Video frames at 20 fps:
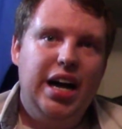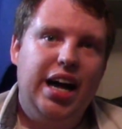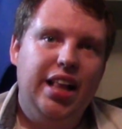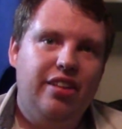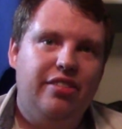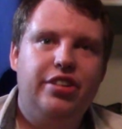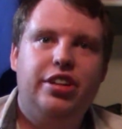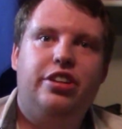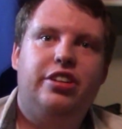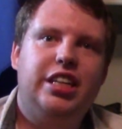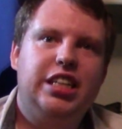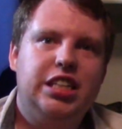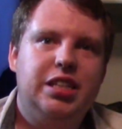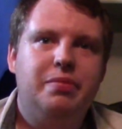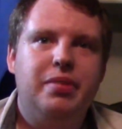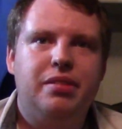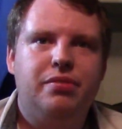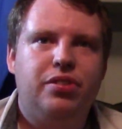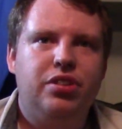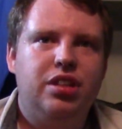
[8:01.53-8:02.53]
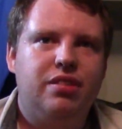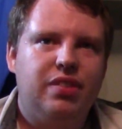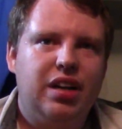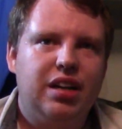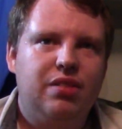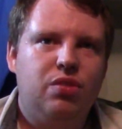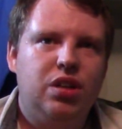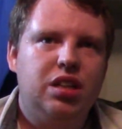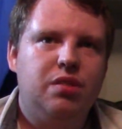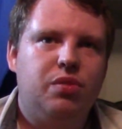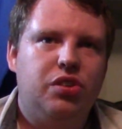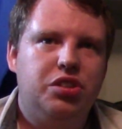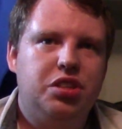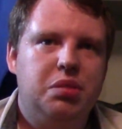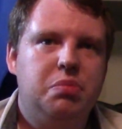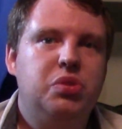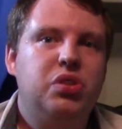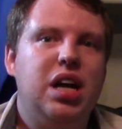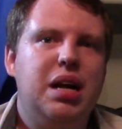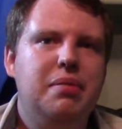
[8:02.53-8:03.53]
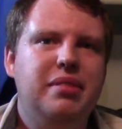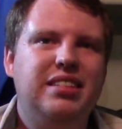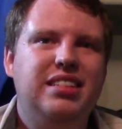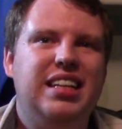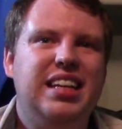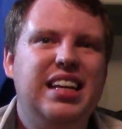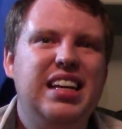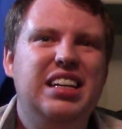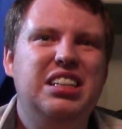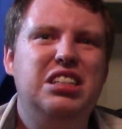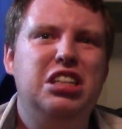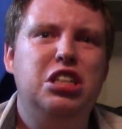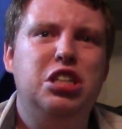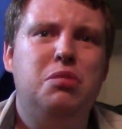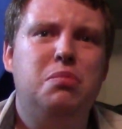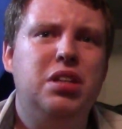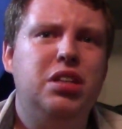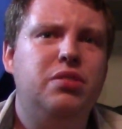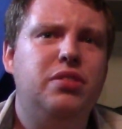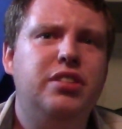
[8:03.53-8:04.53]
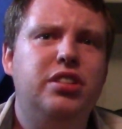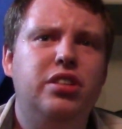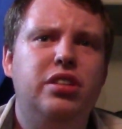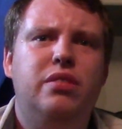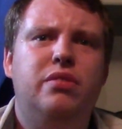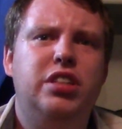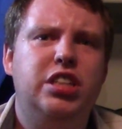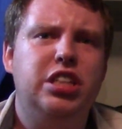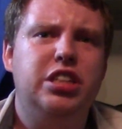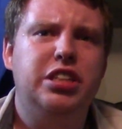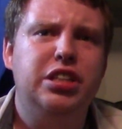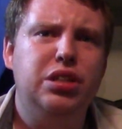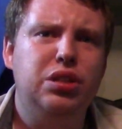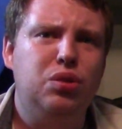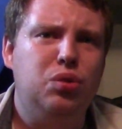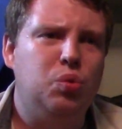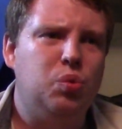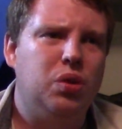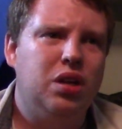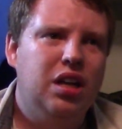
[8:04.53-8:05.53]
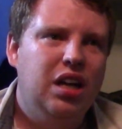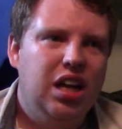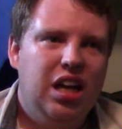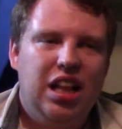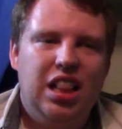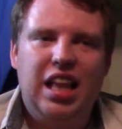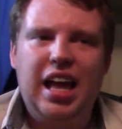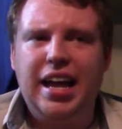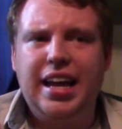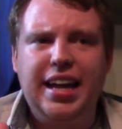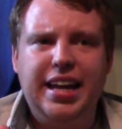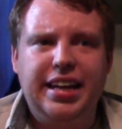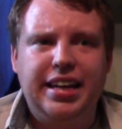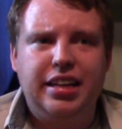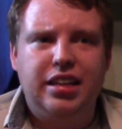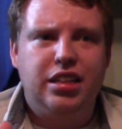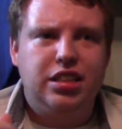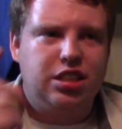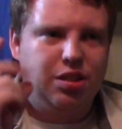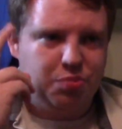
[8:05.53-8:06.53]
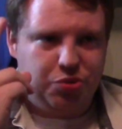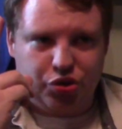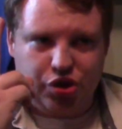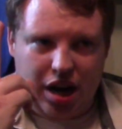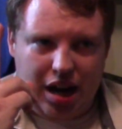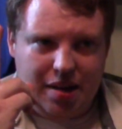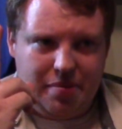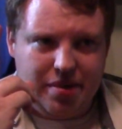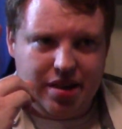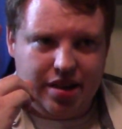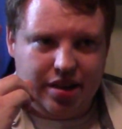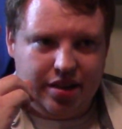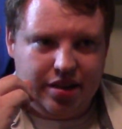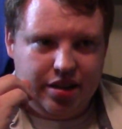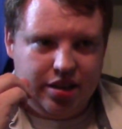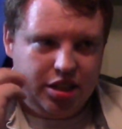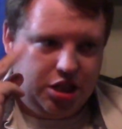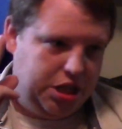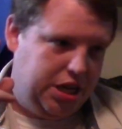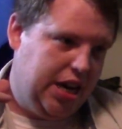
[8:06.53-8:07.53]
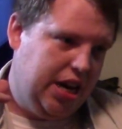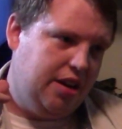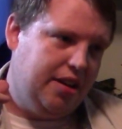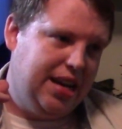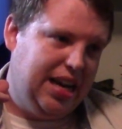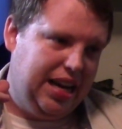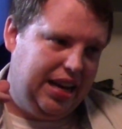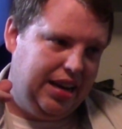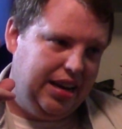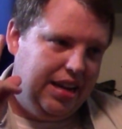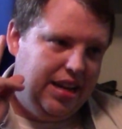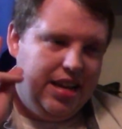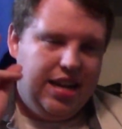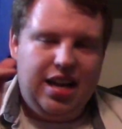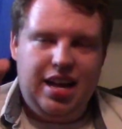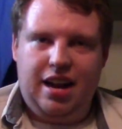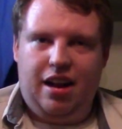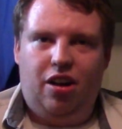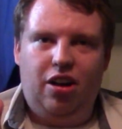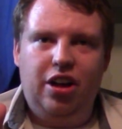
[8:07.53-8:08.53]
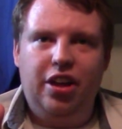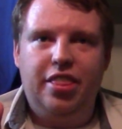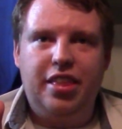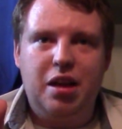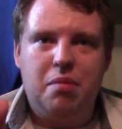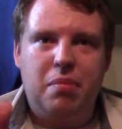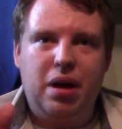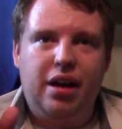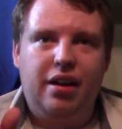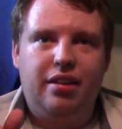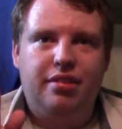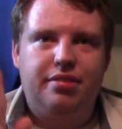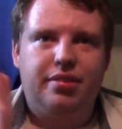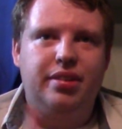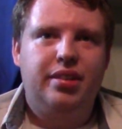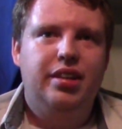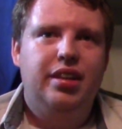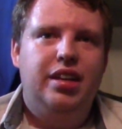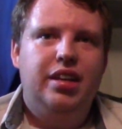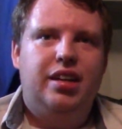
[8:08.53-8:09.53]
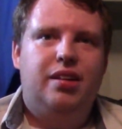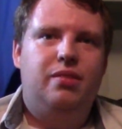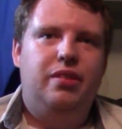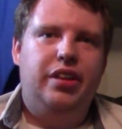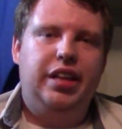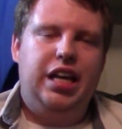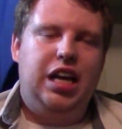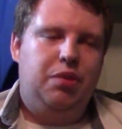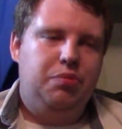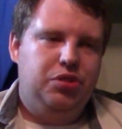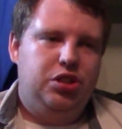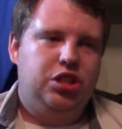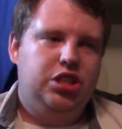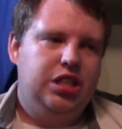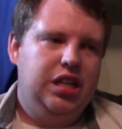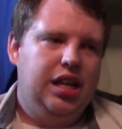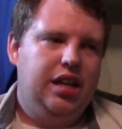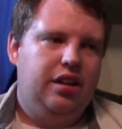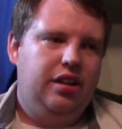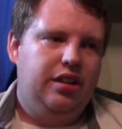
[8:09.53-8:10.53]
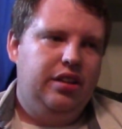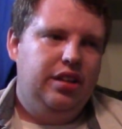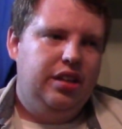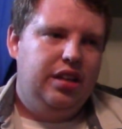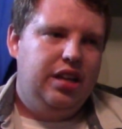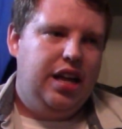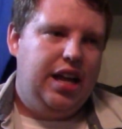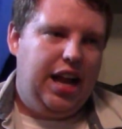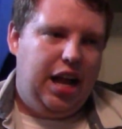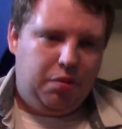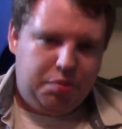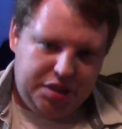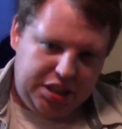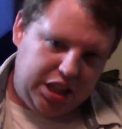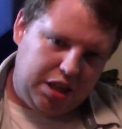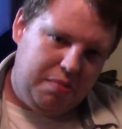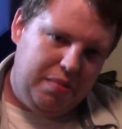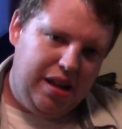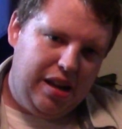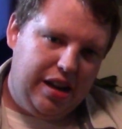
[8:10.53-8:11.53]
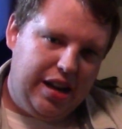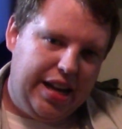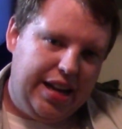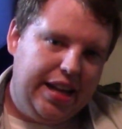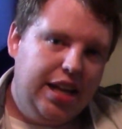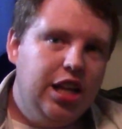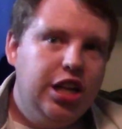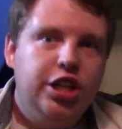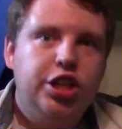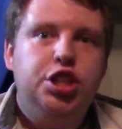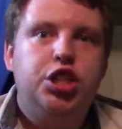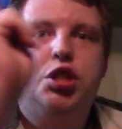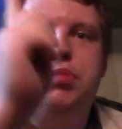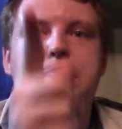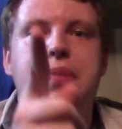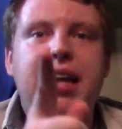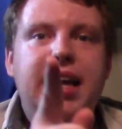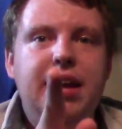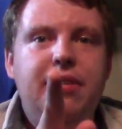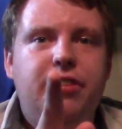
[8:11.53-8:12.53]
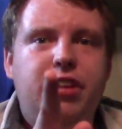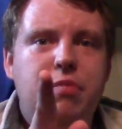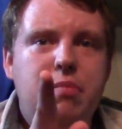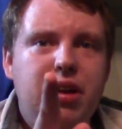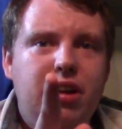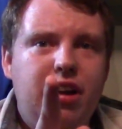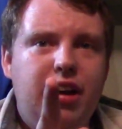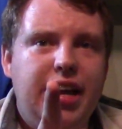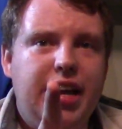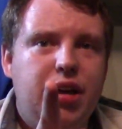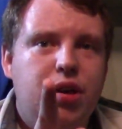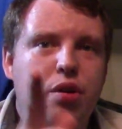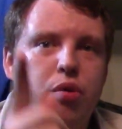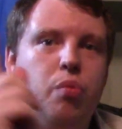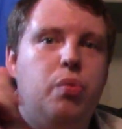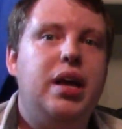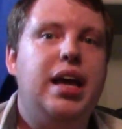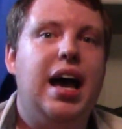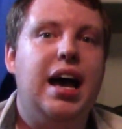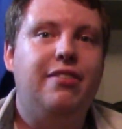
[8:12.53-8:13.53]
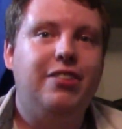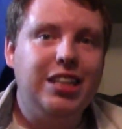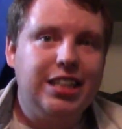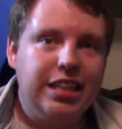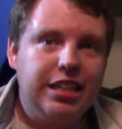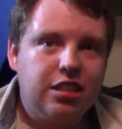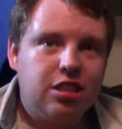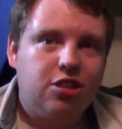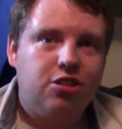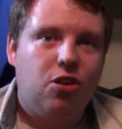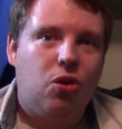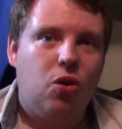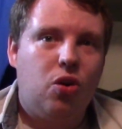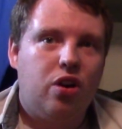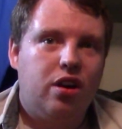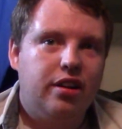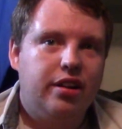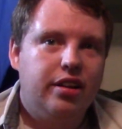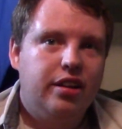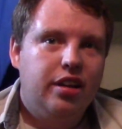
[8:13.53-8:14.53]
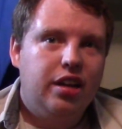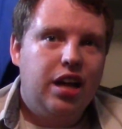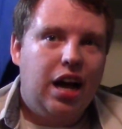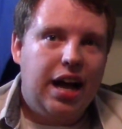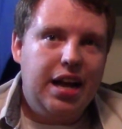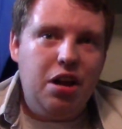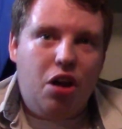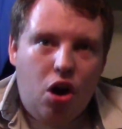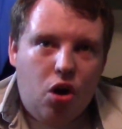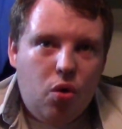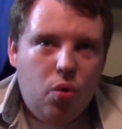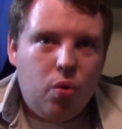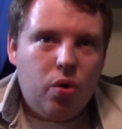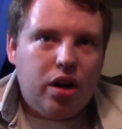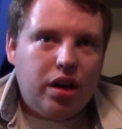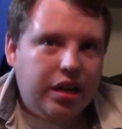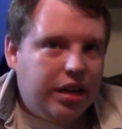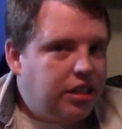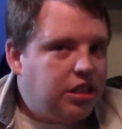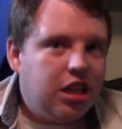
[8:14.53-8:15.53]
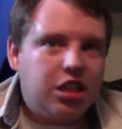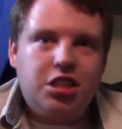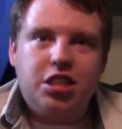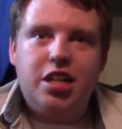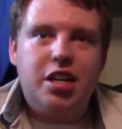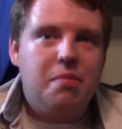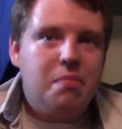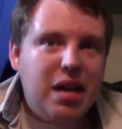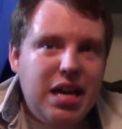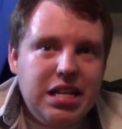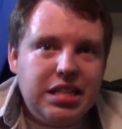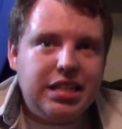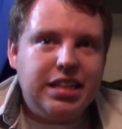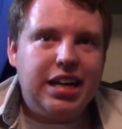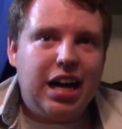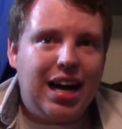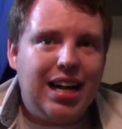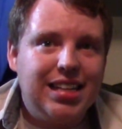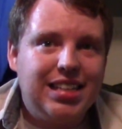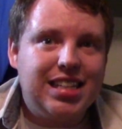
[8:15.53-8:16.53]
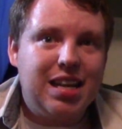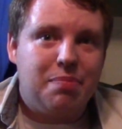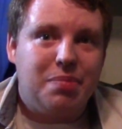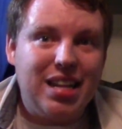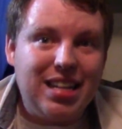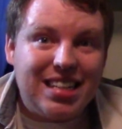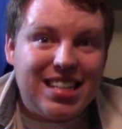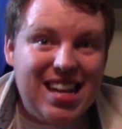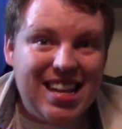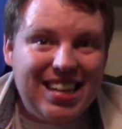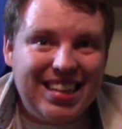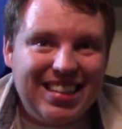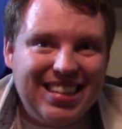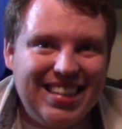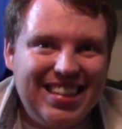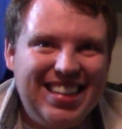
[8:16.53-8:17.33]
I love a new addition of my wonderful subscribers. Thank you guys so much for doing what you do. Liking, subscribing, sharing, and all of the above. It really helps the channel and helps the community. Speaking of community, we have a Discord. I know, it's such an amazing concept, isn't it?